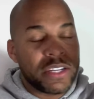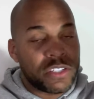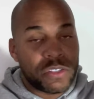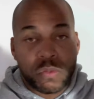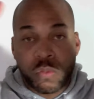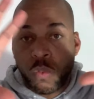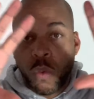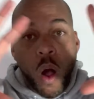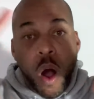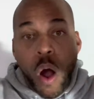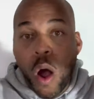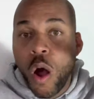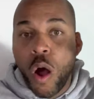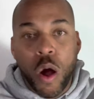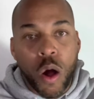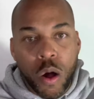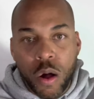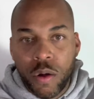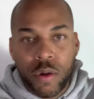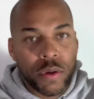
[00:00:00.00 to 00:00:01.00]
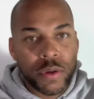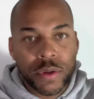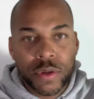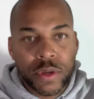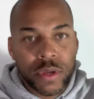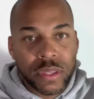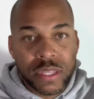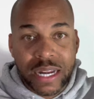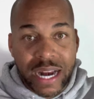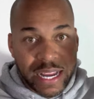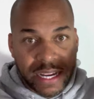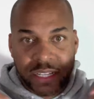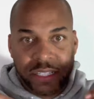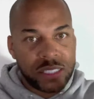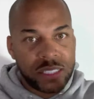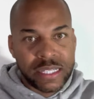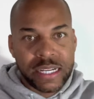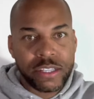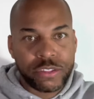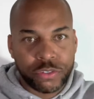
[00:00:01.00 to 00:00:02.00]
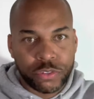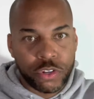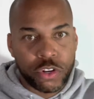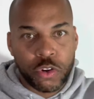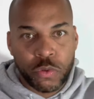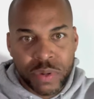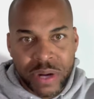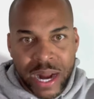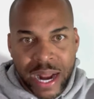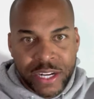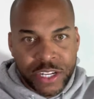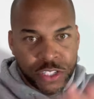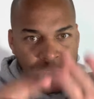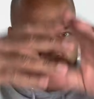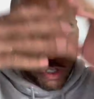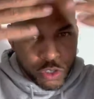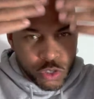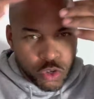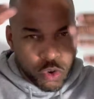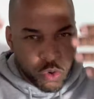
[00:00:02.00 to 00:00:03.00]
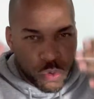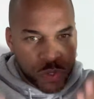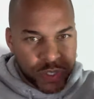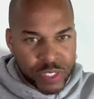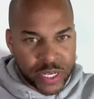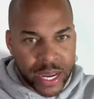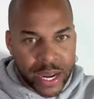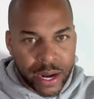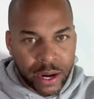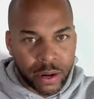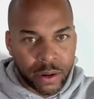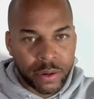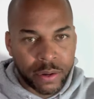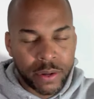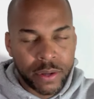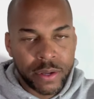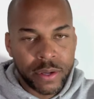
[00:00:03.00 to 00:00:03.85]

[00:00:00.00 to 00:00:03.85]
wall that I could see through, but I just knew it was there.